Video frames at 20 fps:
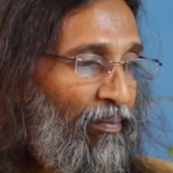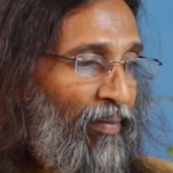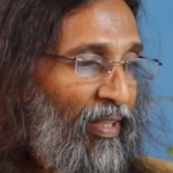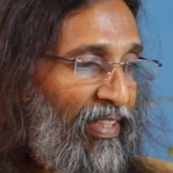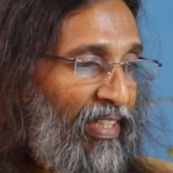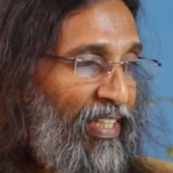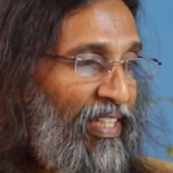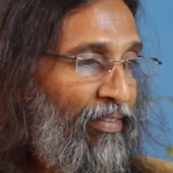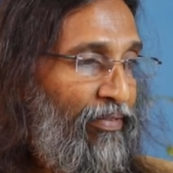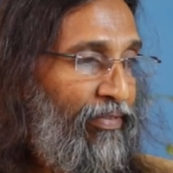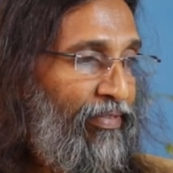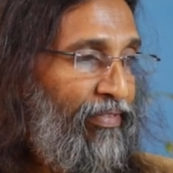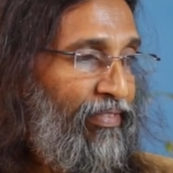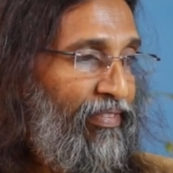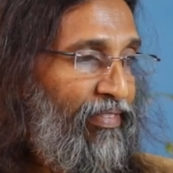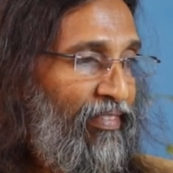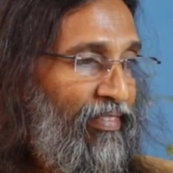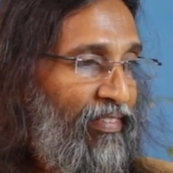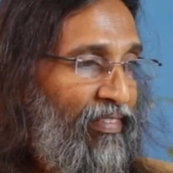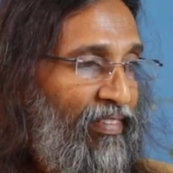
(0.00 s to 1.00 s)
But
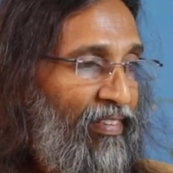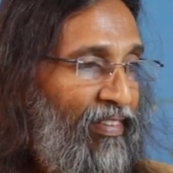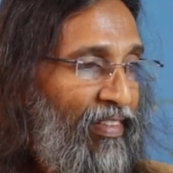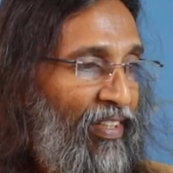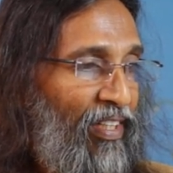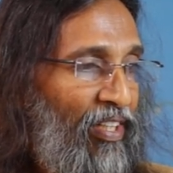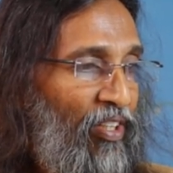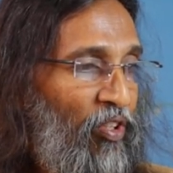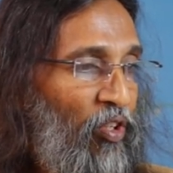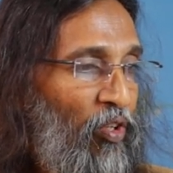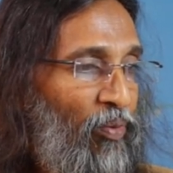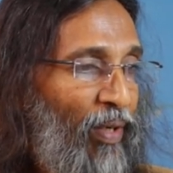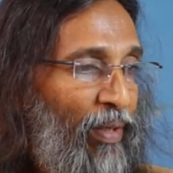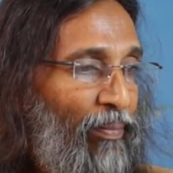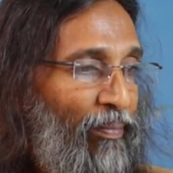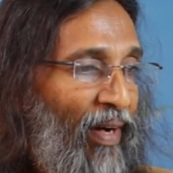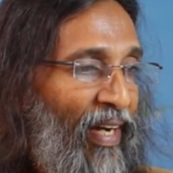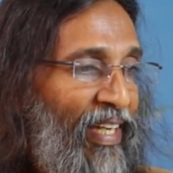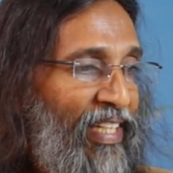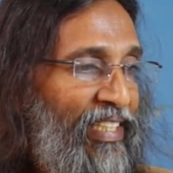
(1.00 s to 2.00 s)
if
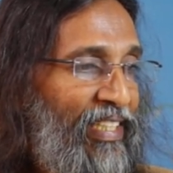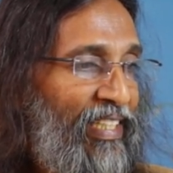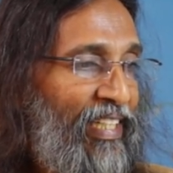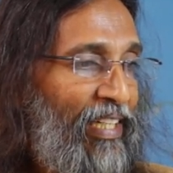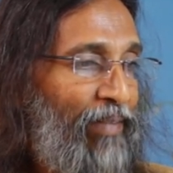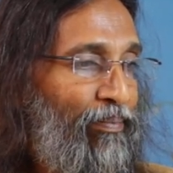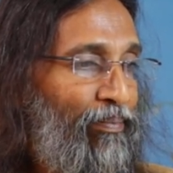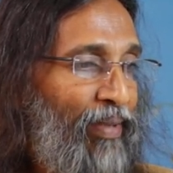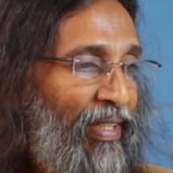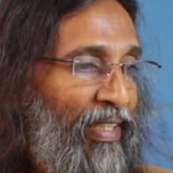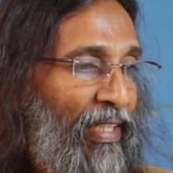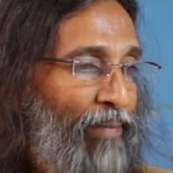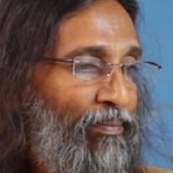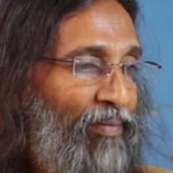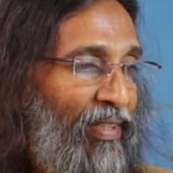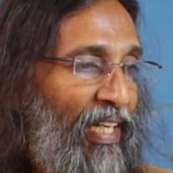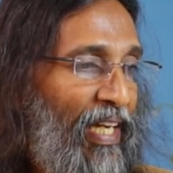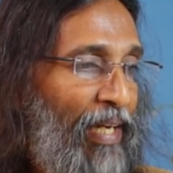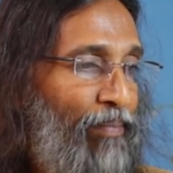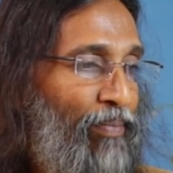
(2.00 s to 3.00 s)
human mind can
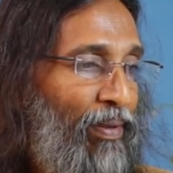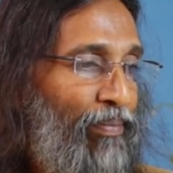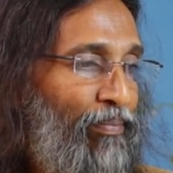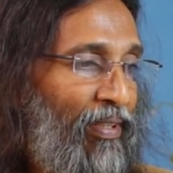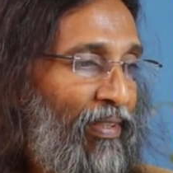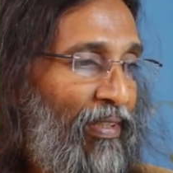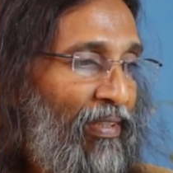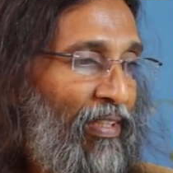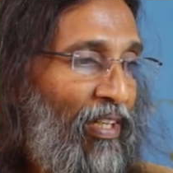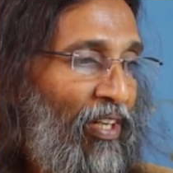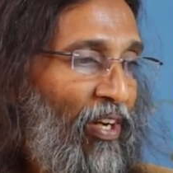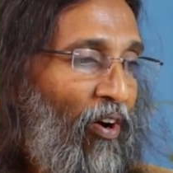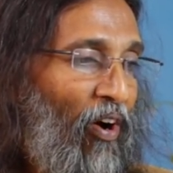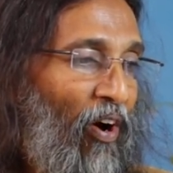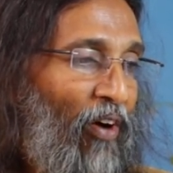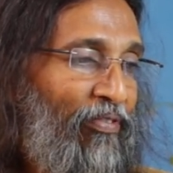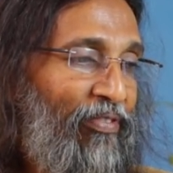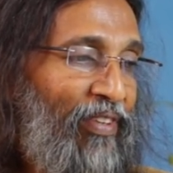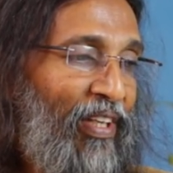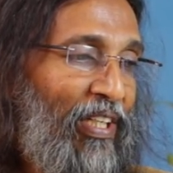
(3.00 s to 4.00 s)
become capable
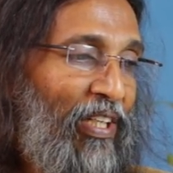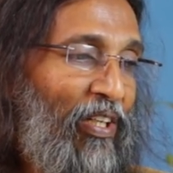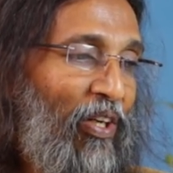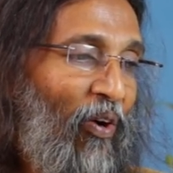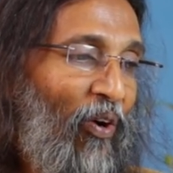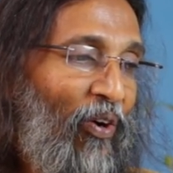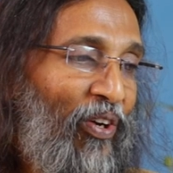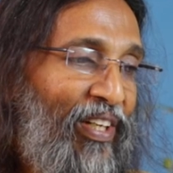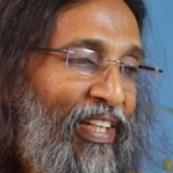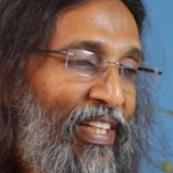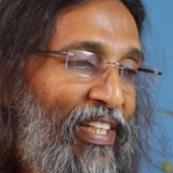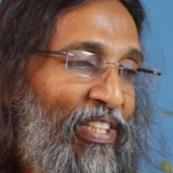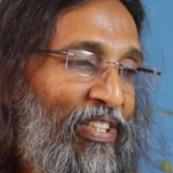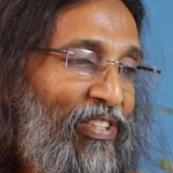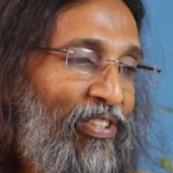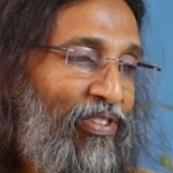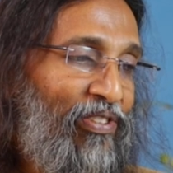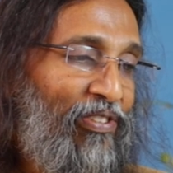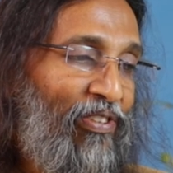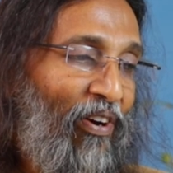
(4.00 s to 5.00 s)
of the
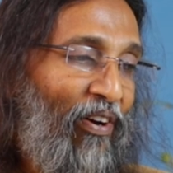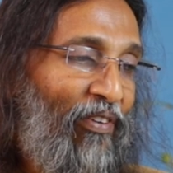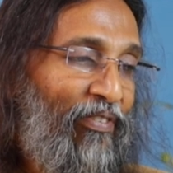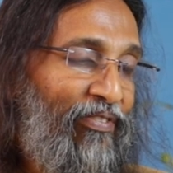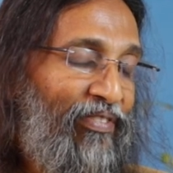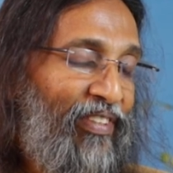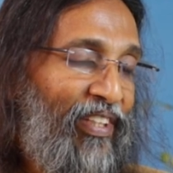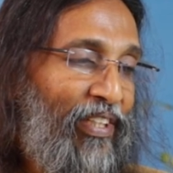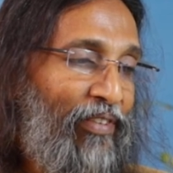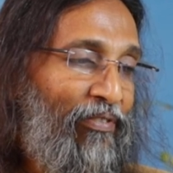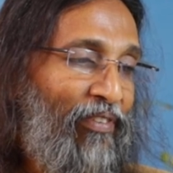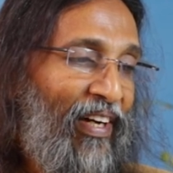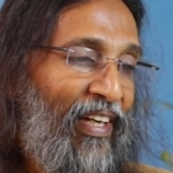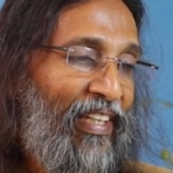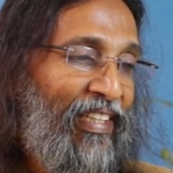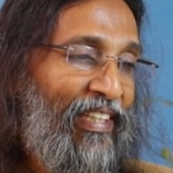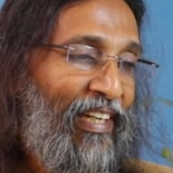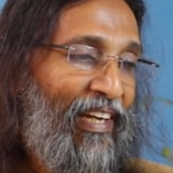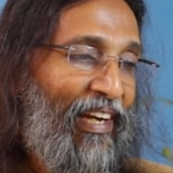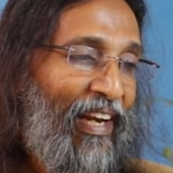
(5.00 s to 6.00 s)
glories of the
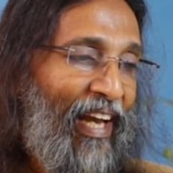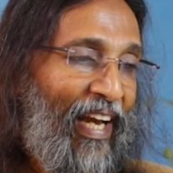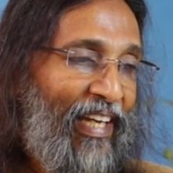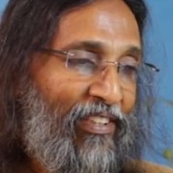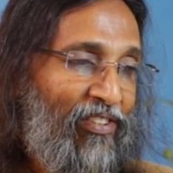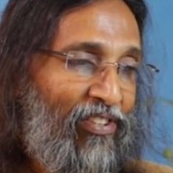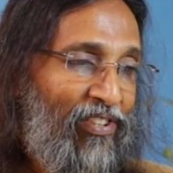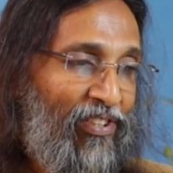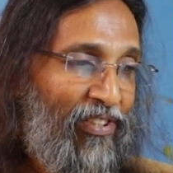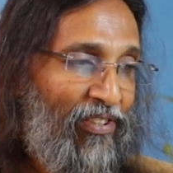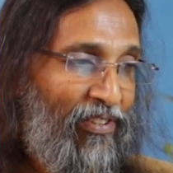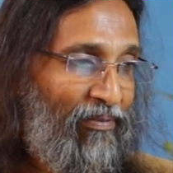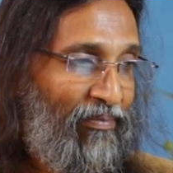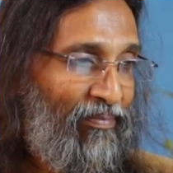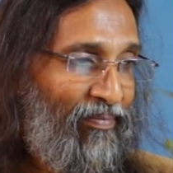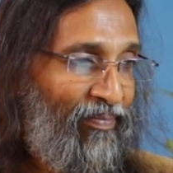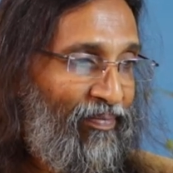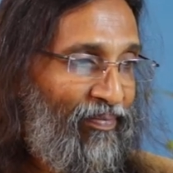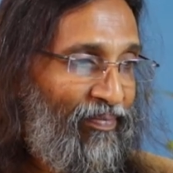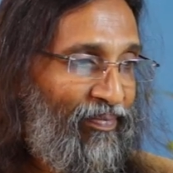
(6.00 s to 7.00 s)
divine light,
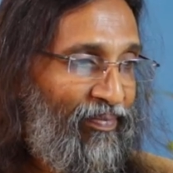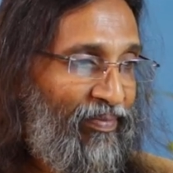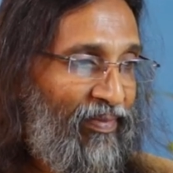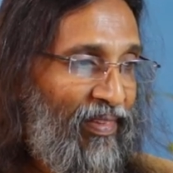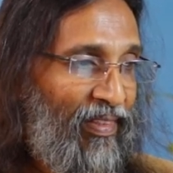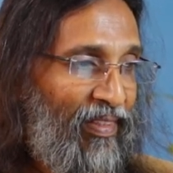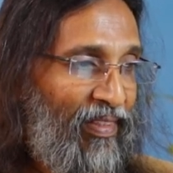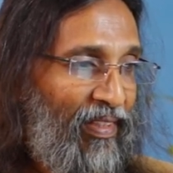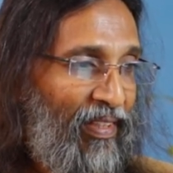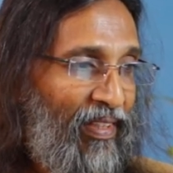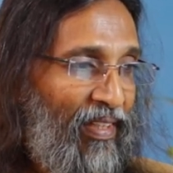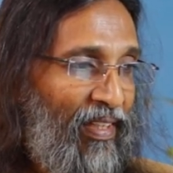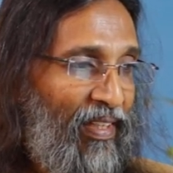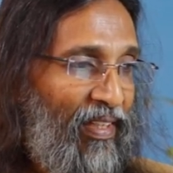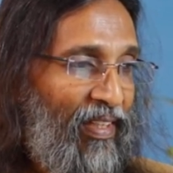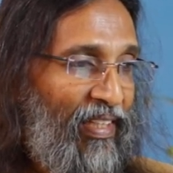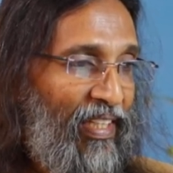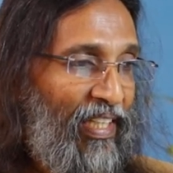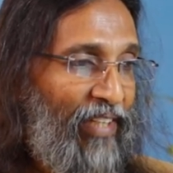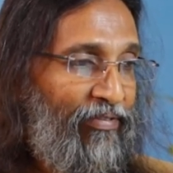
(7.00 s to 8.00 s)

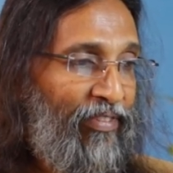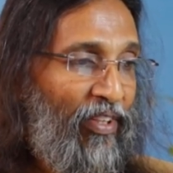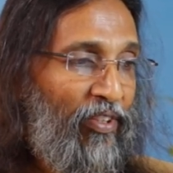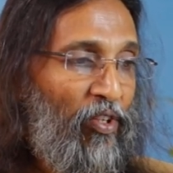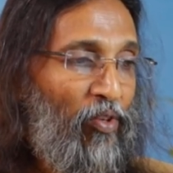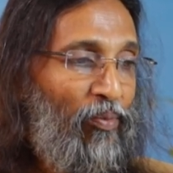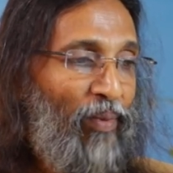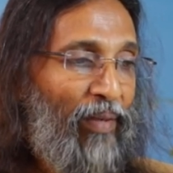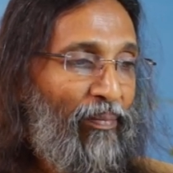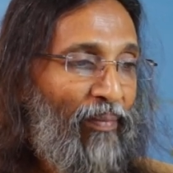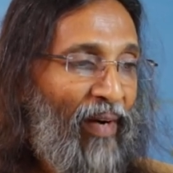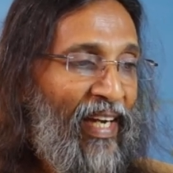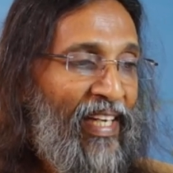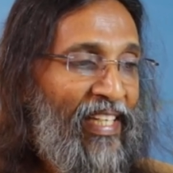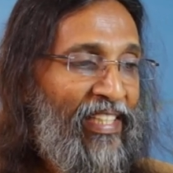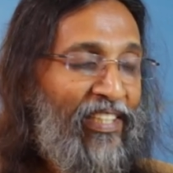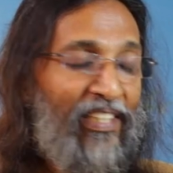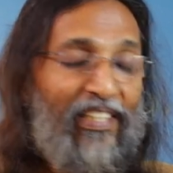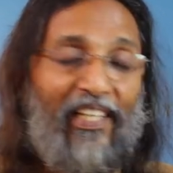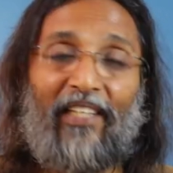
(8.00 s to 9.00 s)
if the human
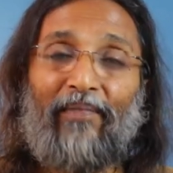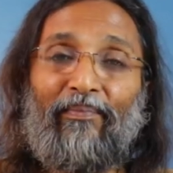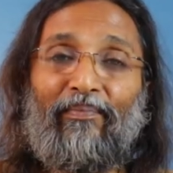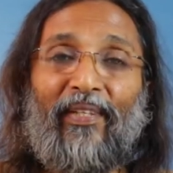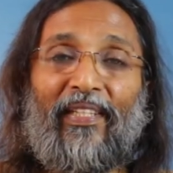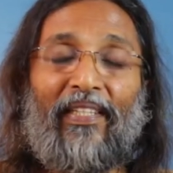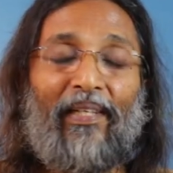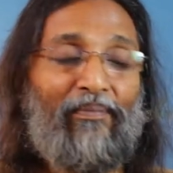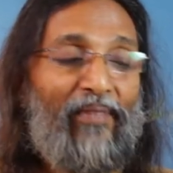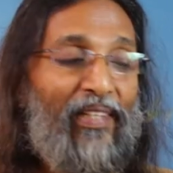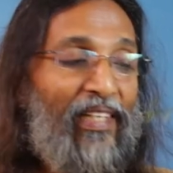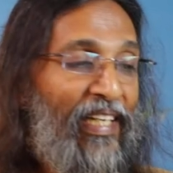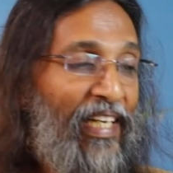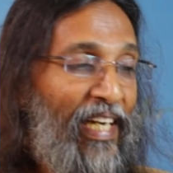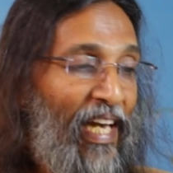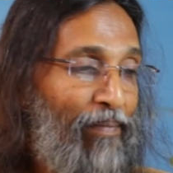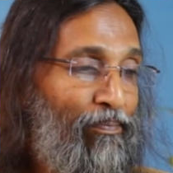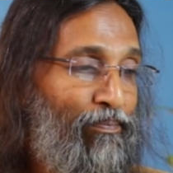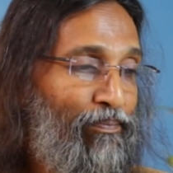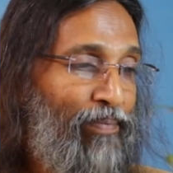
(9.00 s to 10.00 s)
mind can become
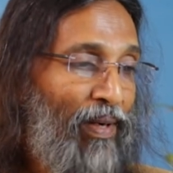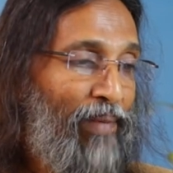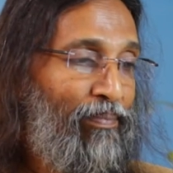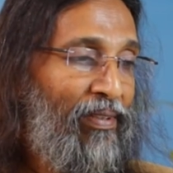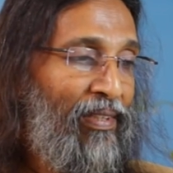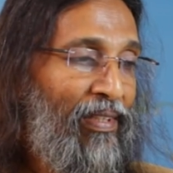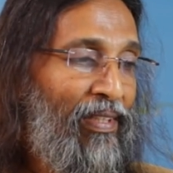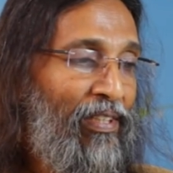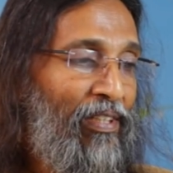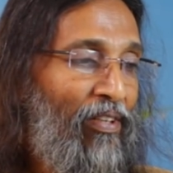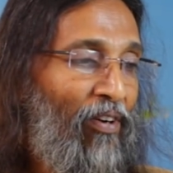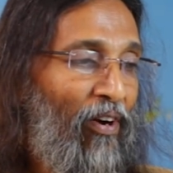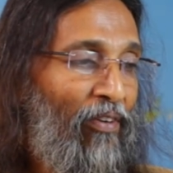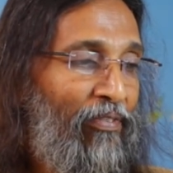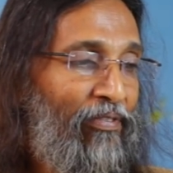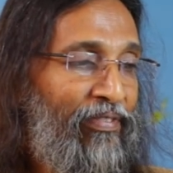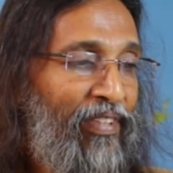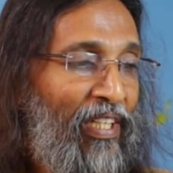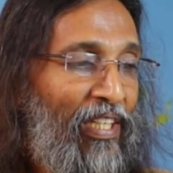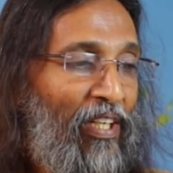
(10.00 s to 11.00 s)
capable
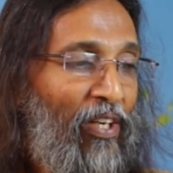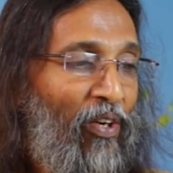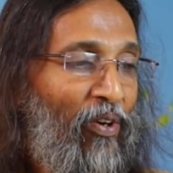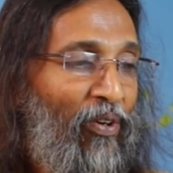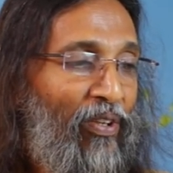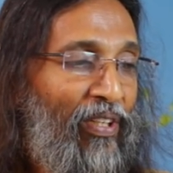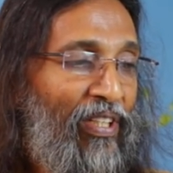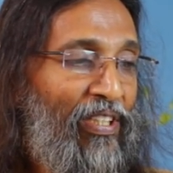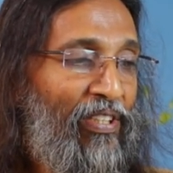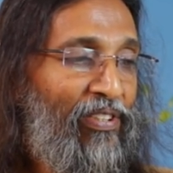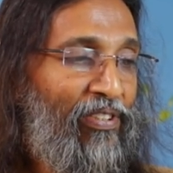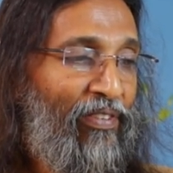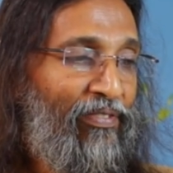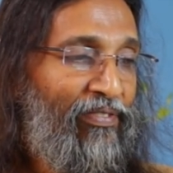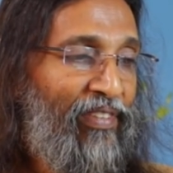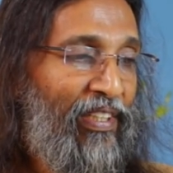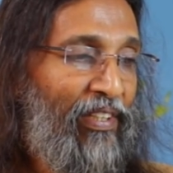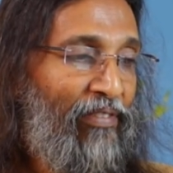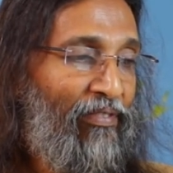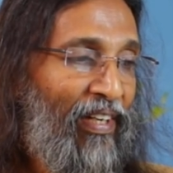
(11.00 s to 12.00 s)
of the glories
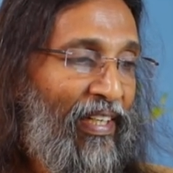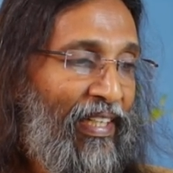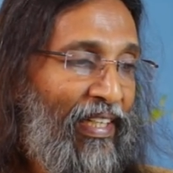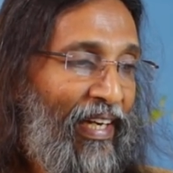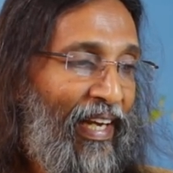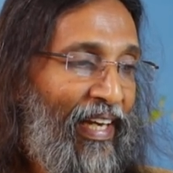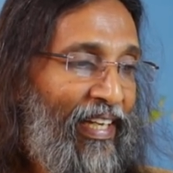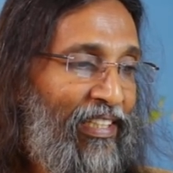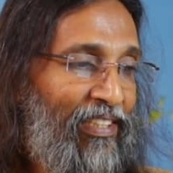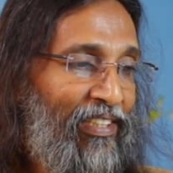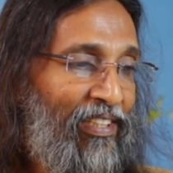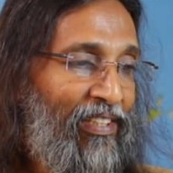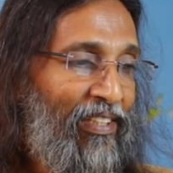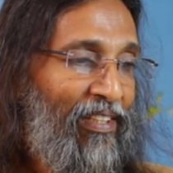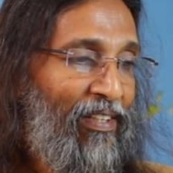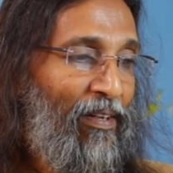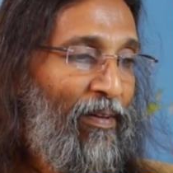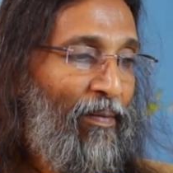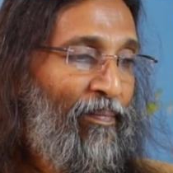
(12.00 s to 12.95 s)
of the divine light,